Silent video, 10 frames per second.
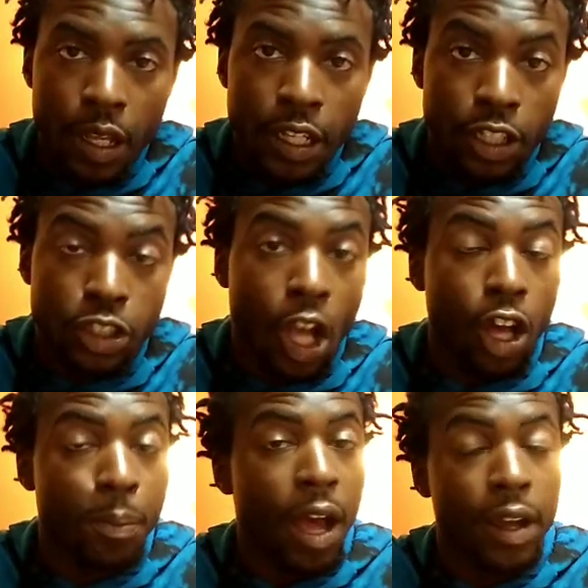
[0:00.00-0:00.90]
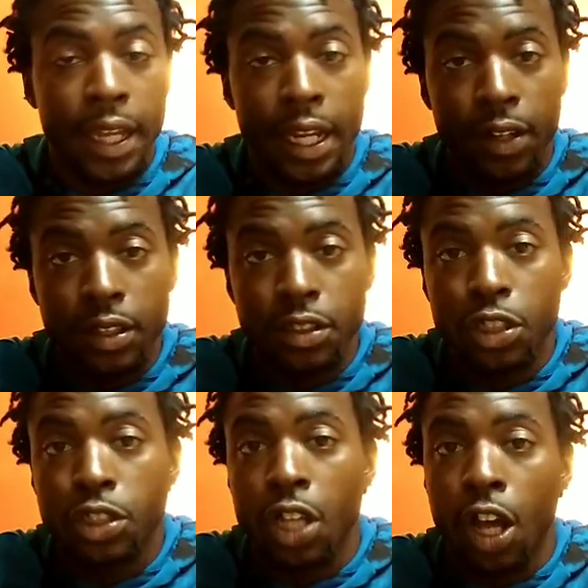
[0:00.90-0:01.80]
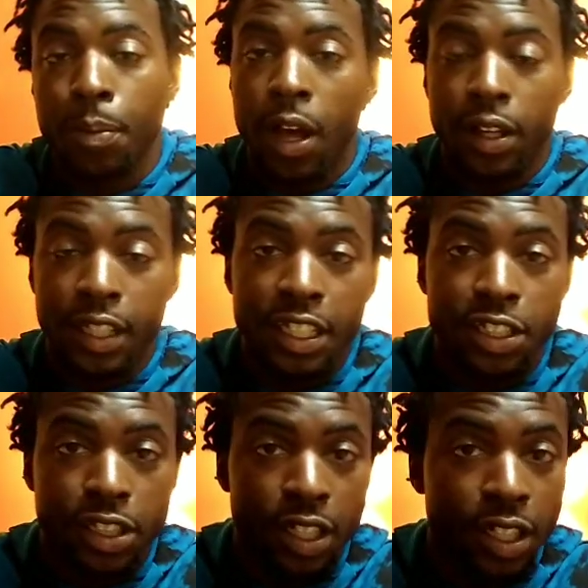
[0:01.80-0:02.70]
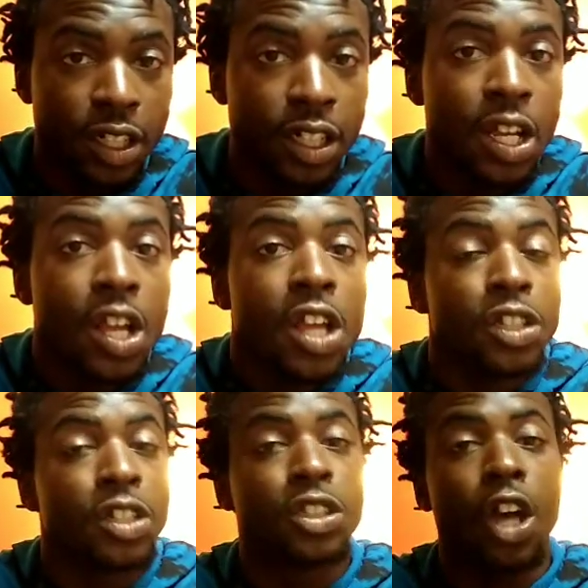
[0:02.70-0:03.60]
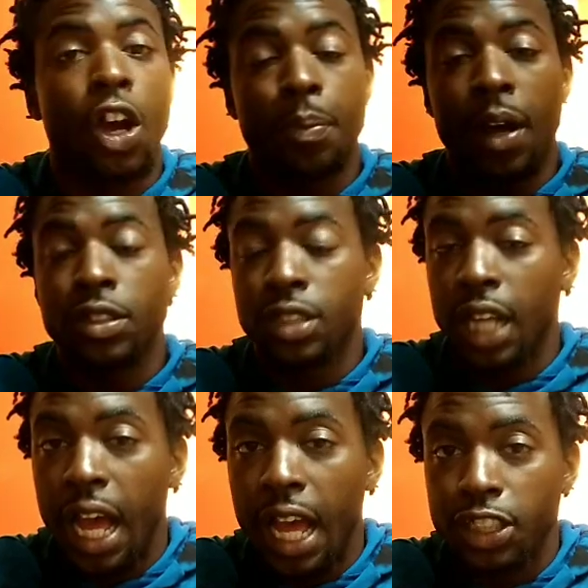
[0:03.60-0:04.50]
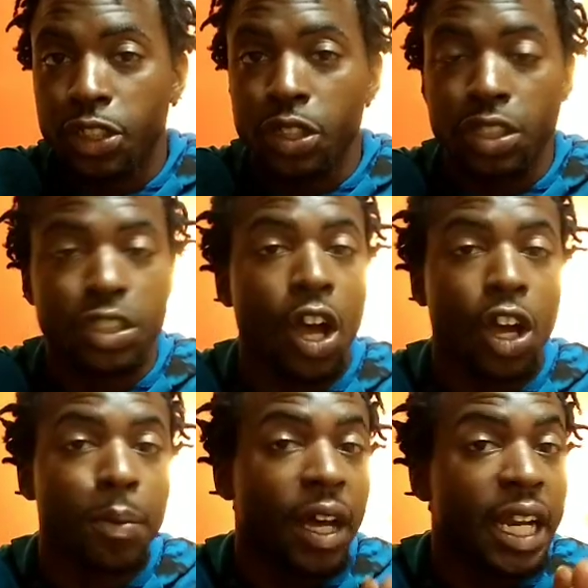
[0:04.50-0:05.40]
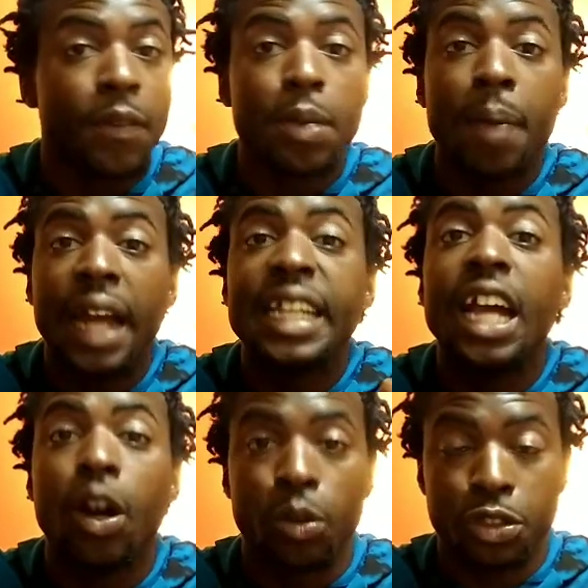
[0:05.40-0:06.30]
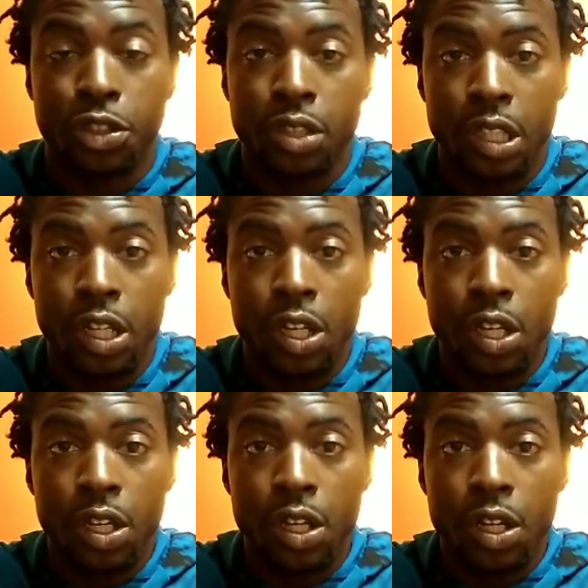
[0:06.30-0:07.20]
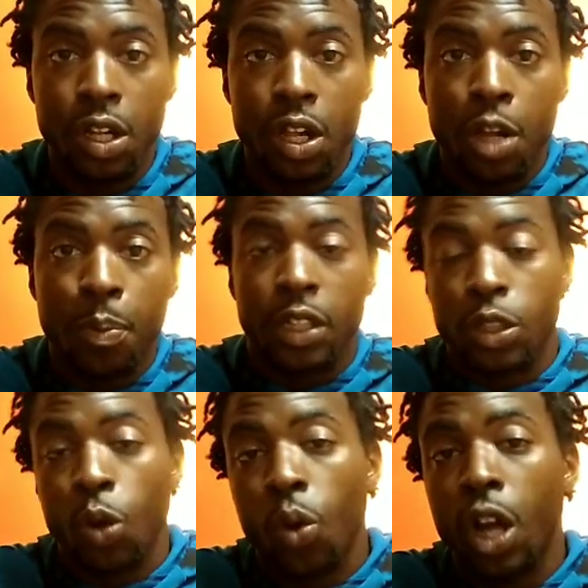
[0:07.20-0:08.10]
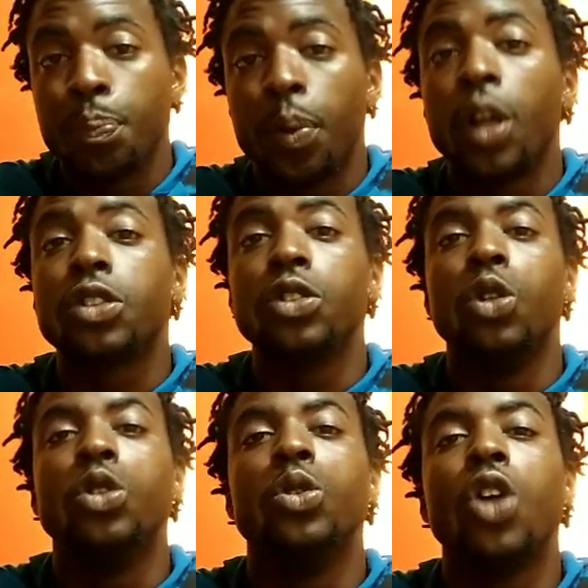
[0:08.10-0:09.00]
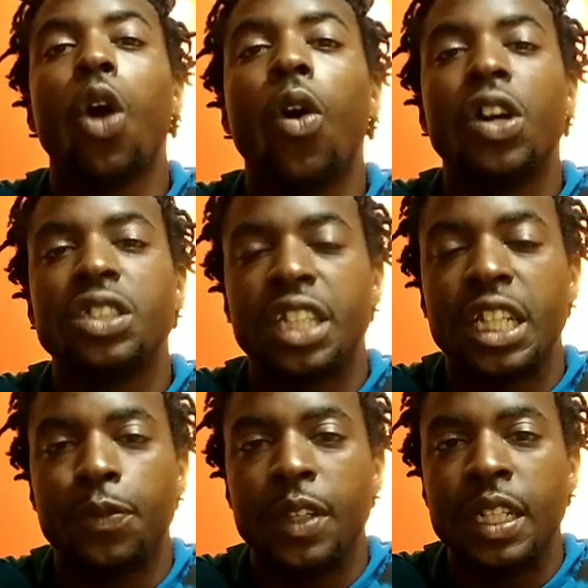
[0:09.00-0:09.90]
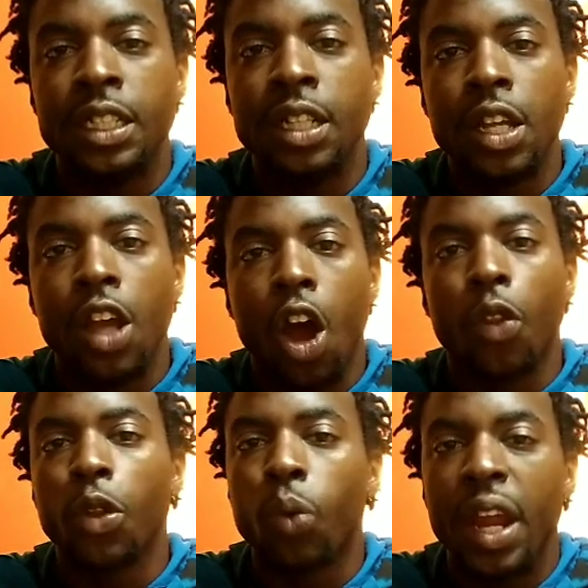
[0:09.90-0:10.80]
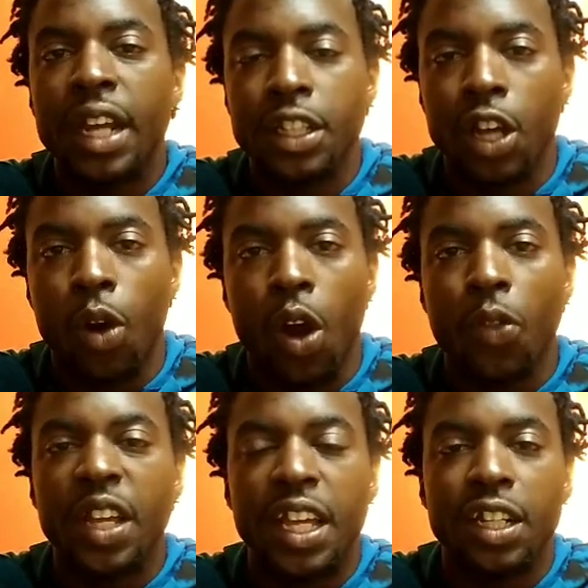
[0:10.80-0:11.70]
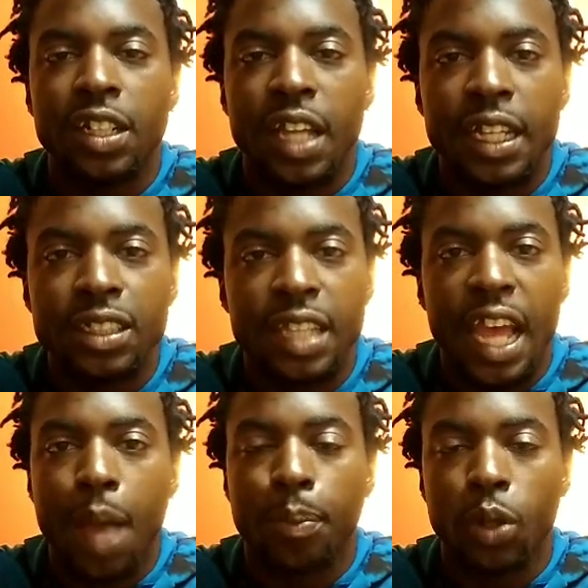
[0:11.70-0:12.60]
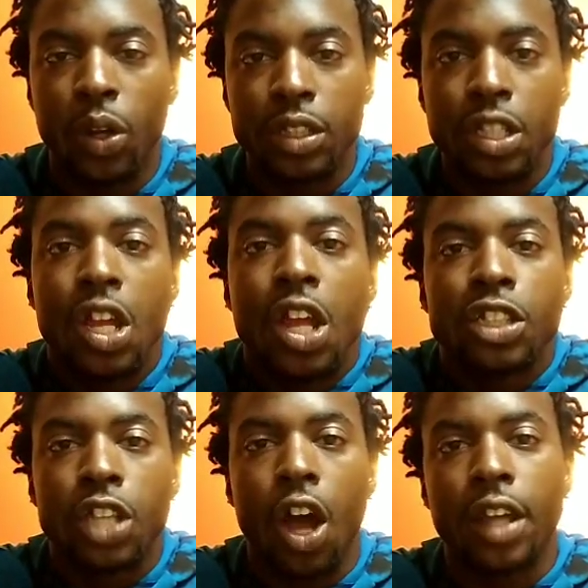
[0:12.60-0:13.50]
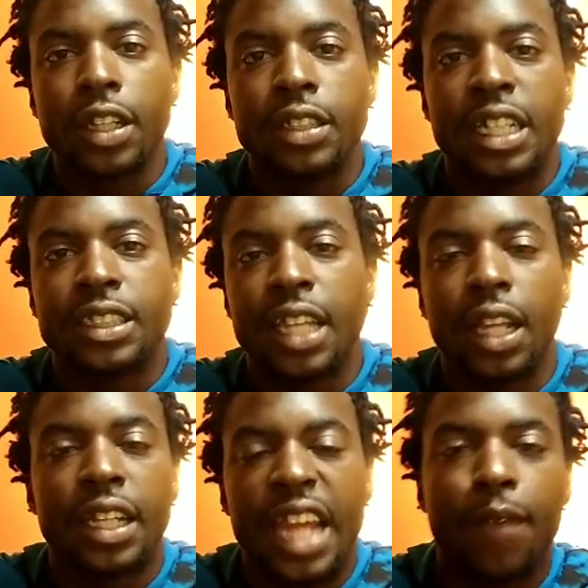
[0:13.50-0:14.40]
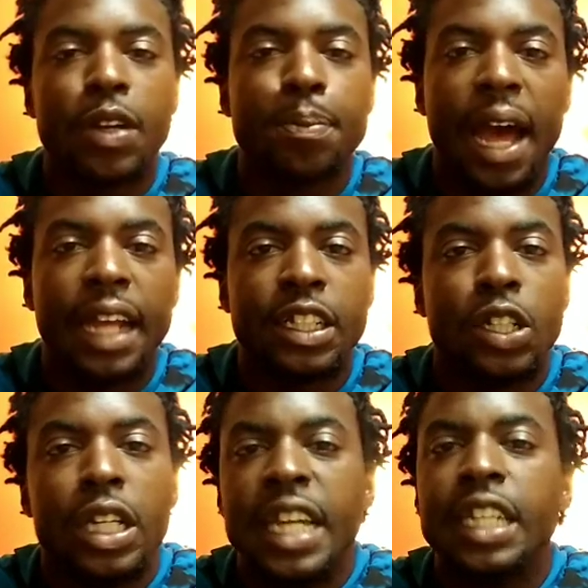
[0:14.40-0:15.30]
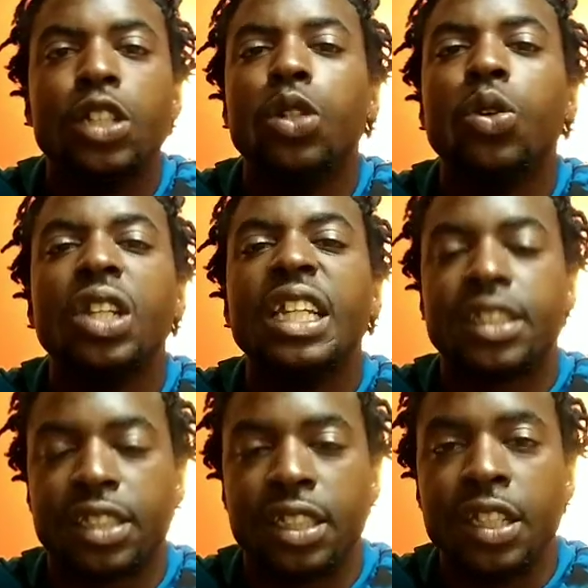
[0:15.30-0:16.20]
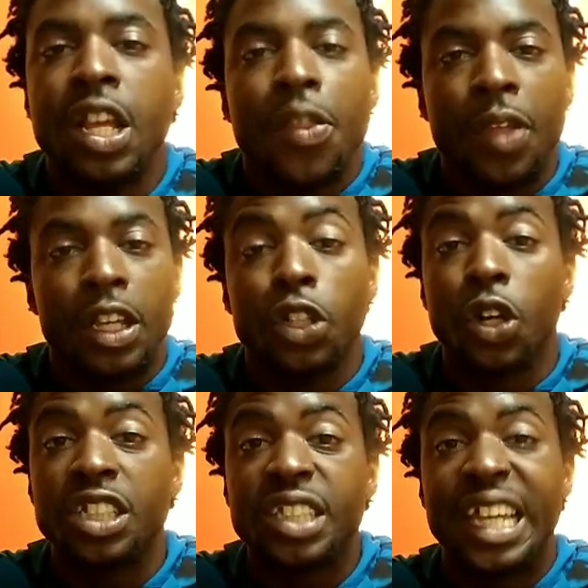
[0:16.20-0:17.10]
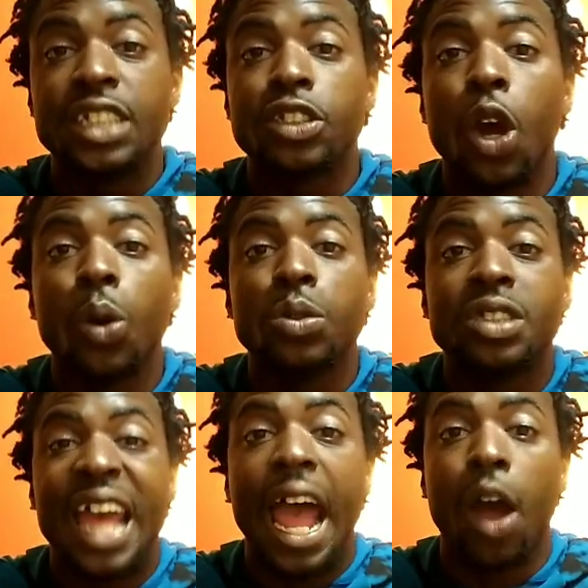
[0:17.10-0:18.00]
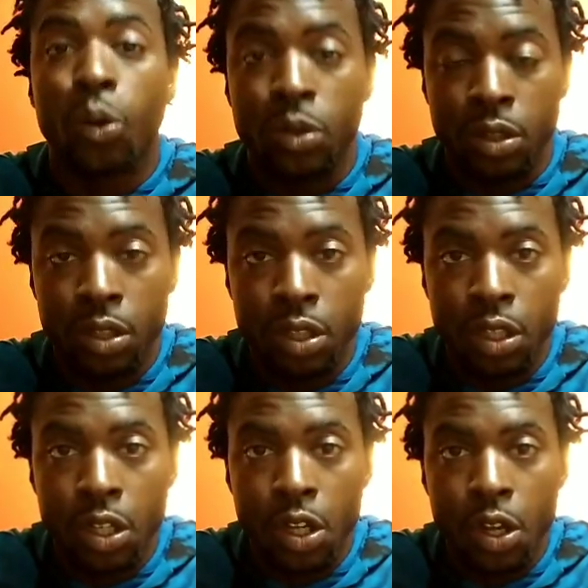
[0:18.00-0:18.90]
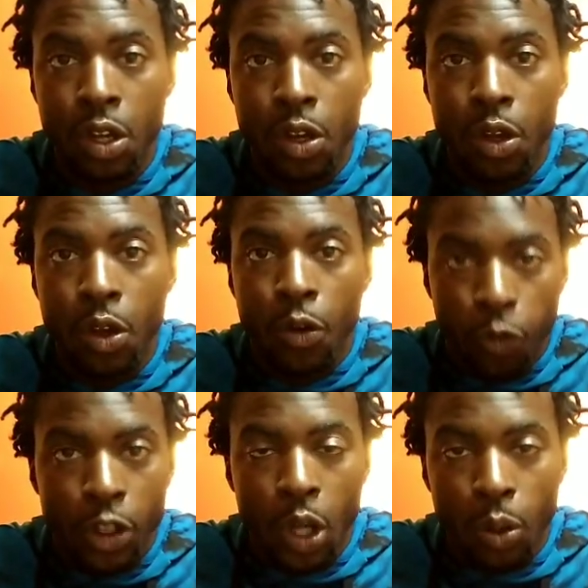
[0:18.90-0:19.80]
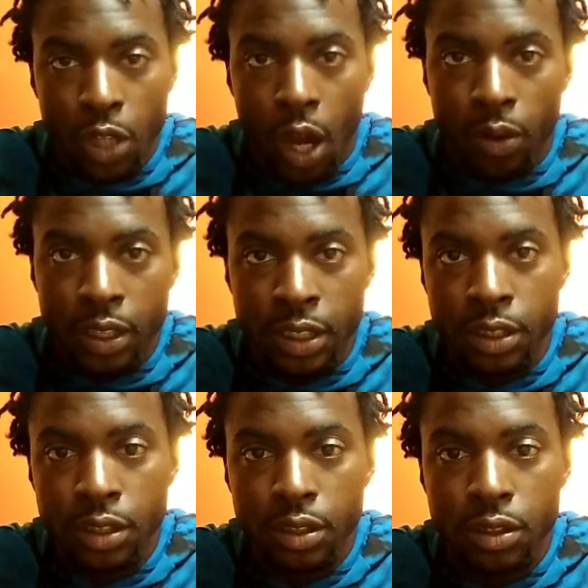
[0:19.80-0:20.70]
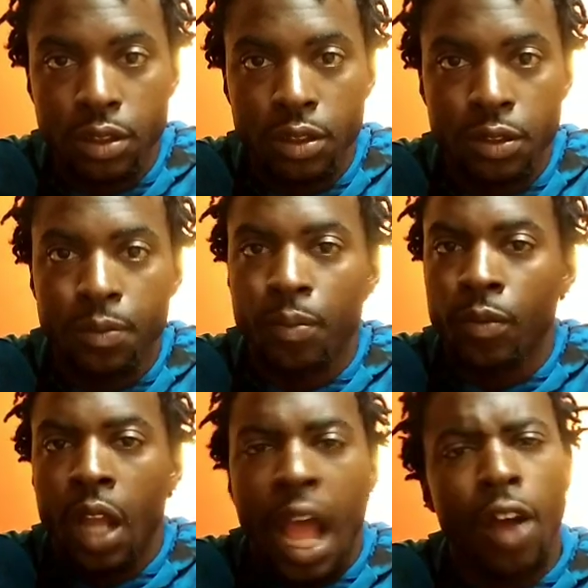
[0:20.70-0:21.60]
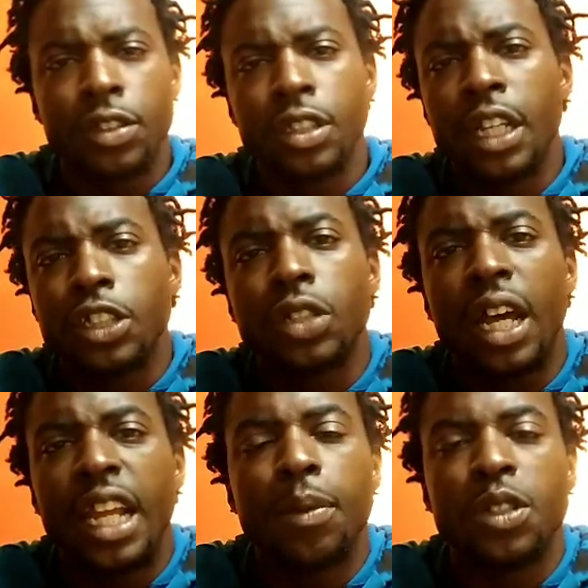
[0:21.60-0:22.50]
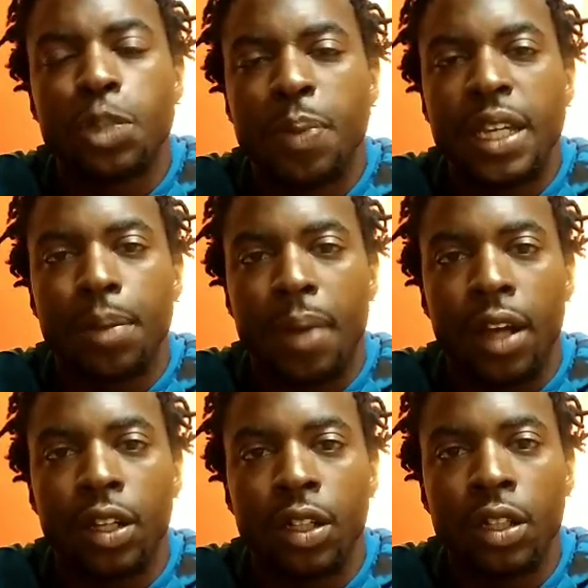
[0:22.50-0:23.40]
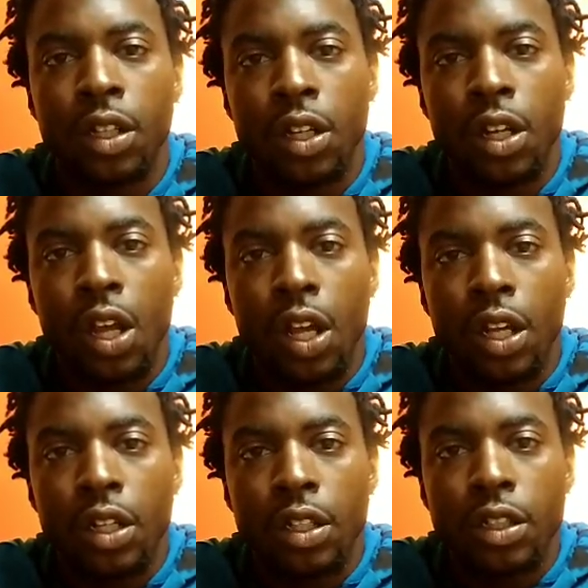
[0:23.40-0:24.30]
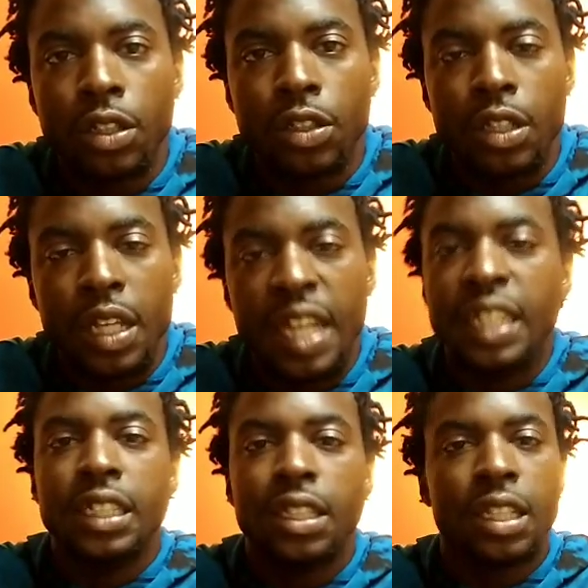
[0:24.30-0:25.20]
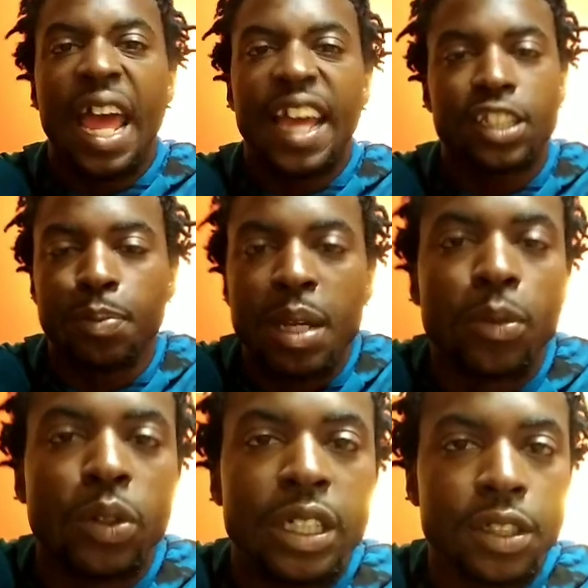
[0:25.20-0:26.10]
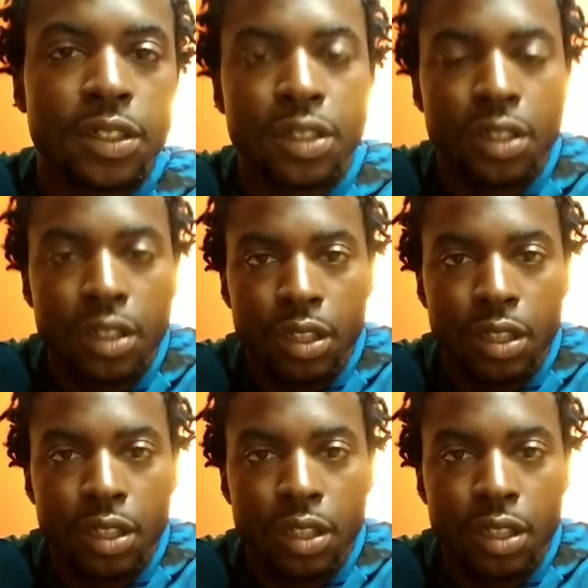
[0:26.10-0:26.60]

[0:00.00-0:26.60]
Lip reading: You could talk about Karen, you could talk about Keisha, you could talk about Josh, you can talk about everybody else. But the one person who you go on TV, on the radio, on the internet, tabloids, talking and telling everybody, any who will listen, that you are 10 toes down for your daughter. How is it that you're not able to speak about her? Any last memories?